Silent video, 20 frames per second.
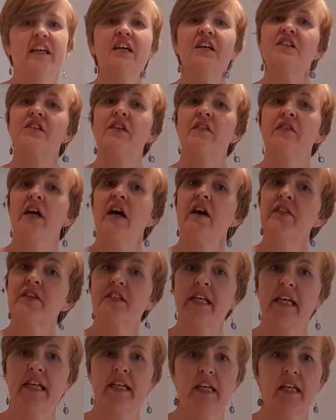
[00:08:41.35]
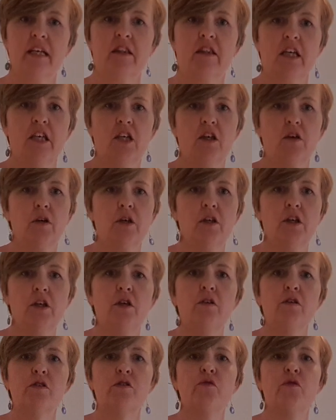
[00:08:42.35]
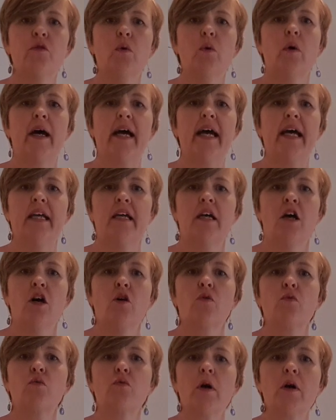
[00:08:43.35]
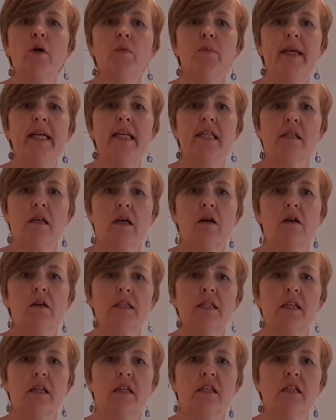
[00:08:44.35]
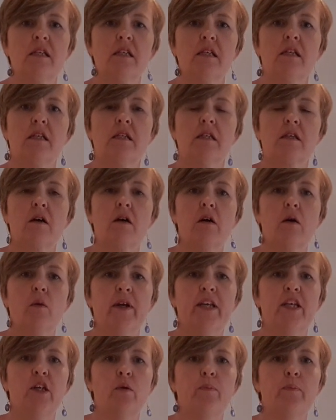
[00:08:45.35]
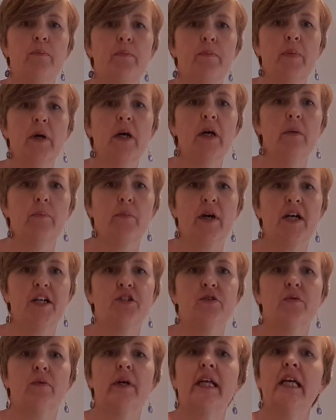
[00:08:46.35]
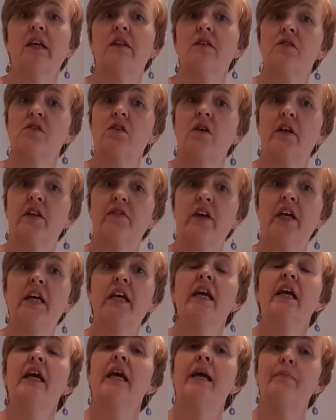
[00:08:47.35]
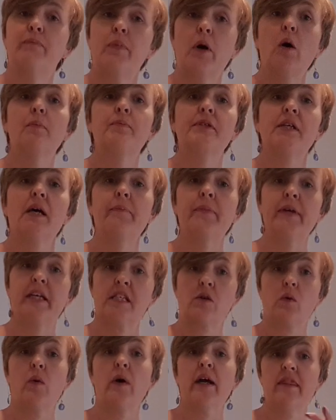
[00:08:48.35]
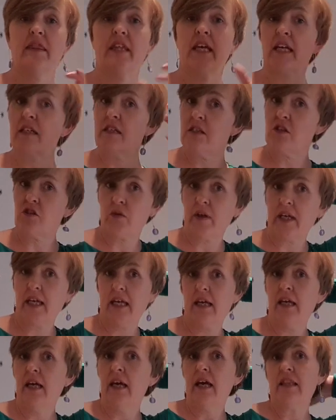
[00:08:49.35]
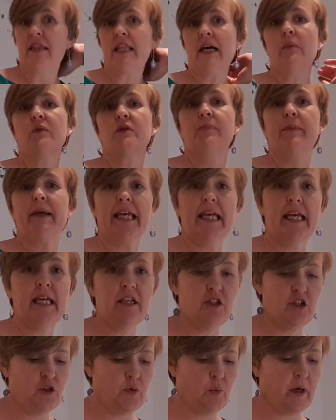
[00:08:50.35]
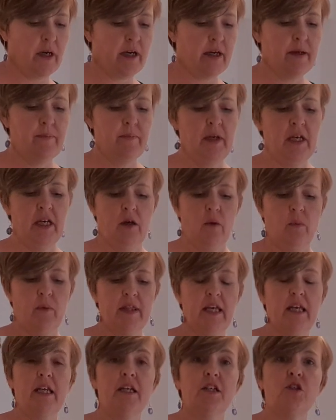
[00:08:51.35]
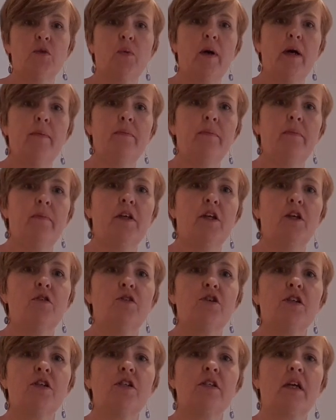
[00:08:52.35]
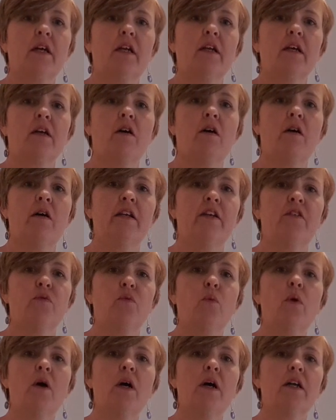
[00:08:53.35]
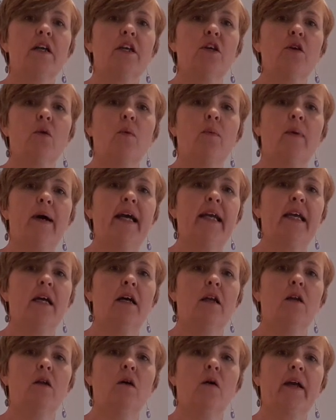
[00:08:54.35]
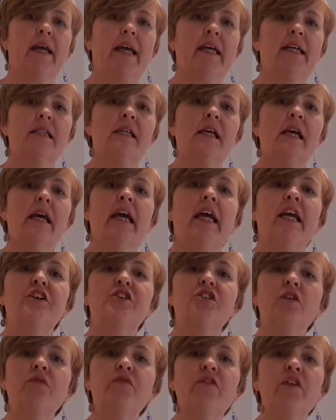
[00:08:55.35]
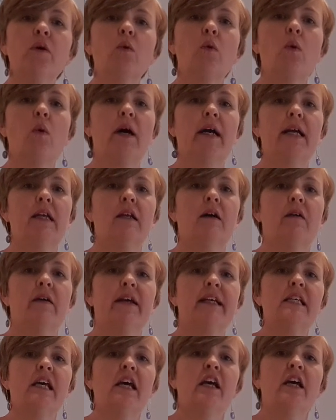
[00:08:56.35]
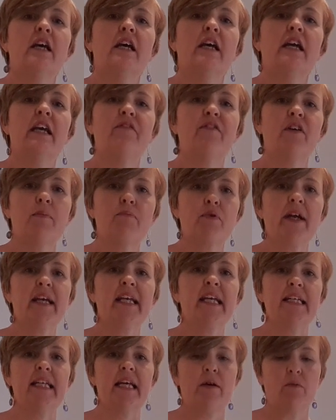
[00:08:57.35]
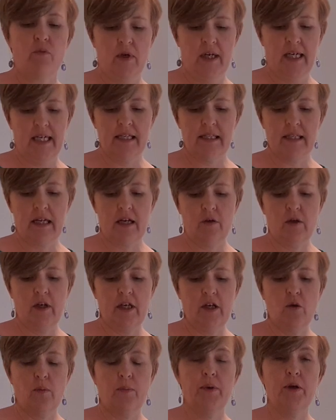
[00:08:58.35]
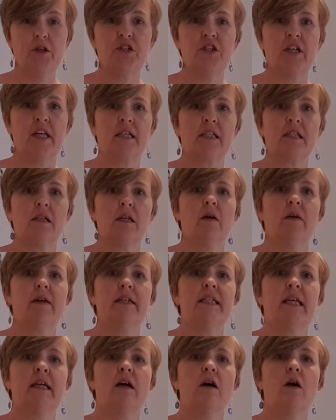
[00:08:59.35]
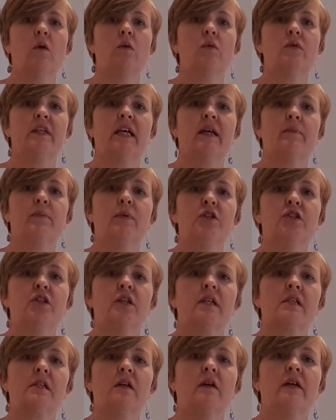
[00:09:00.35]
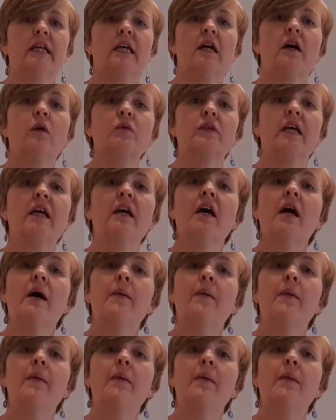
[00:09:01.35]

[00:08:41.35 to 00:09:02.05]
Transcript: So the other technique that you can use for a ropey scar, so this is a scar when you put pressure on either side of it, it pops up, it's quite thick and stringy. That would be inchworm. With inchworm, you're just going to kind of work your way along it. It should feel quite light. If I break it down really slowly, you're pushing, sliding, holding, pushing, sliding, holding.